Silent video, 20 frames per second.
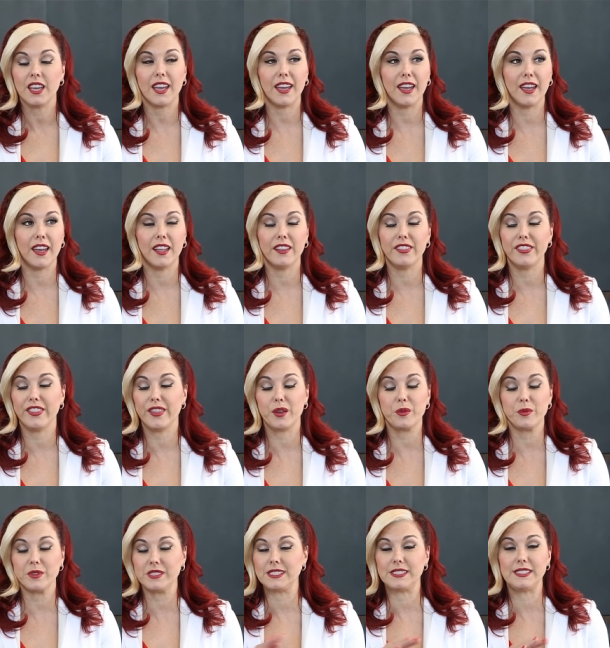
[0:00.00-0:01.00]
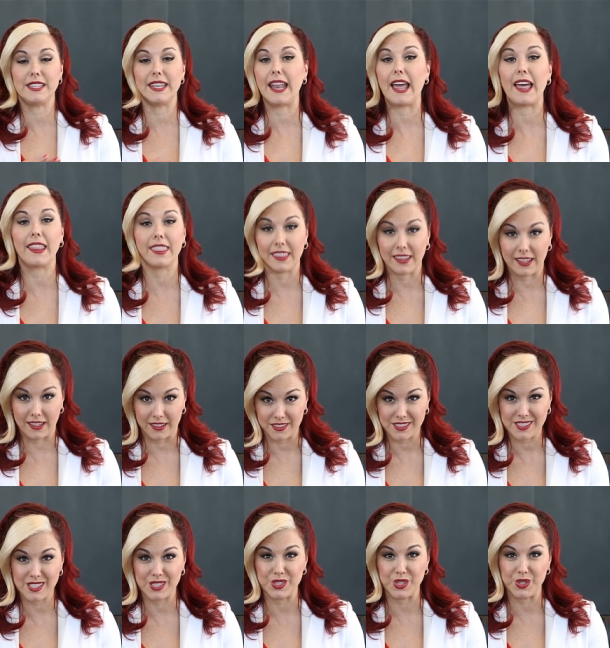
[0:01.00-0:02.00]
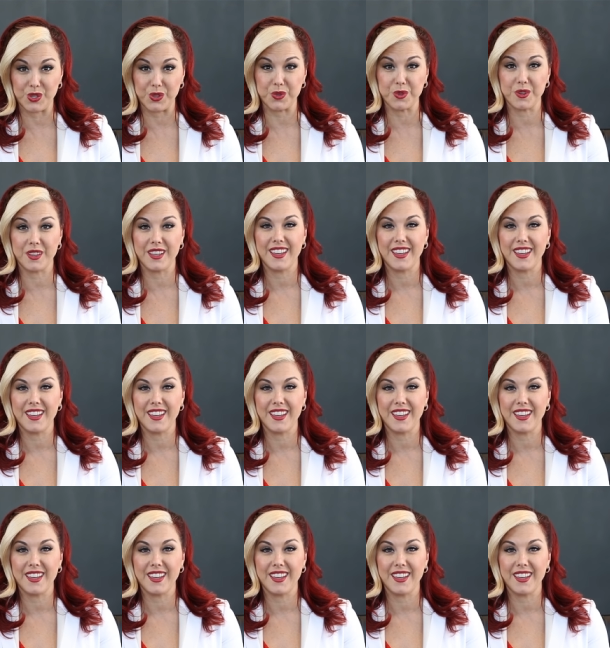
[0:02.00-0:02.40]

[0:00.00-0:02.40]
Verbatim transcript: And there was nothing to do.